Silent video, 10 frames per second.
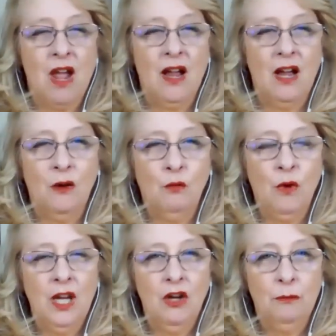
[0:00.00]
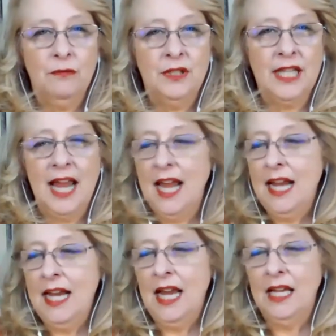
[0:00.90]
uh, what you're
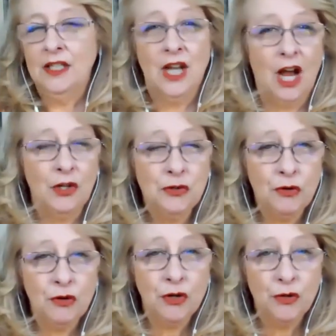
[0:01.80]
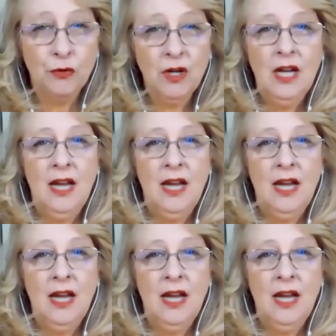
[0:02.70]
saying is not true.